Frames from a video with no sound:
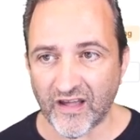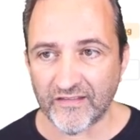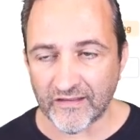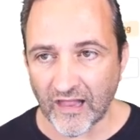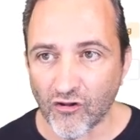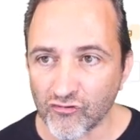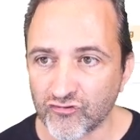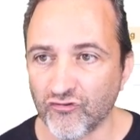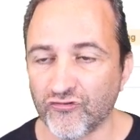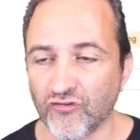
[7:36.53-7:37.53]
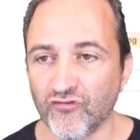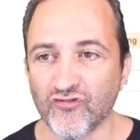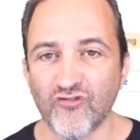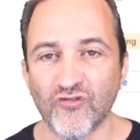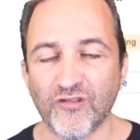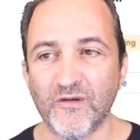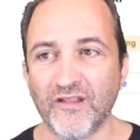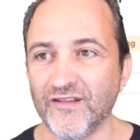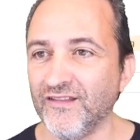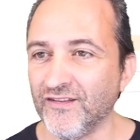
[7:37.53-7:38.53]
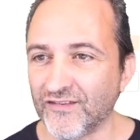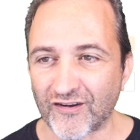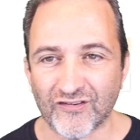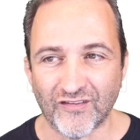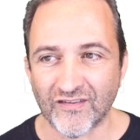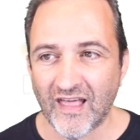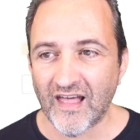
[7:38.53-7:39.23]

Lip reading: and then I'll also show you in a minute in the sessions.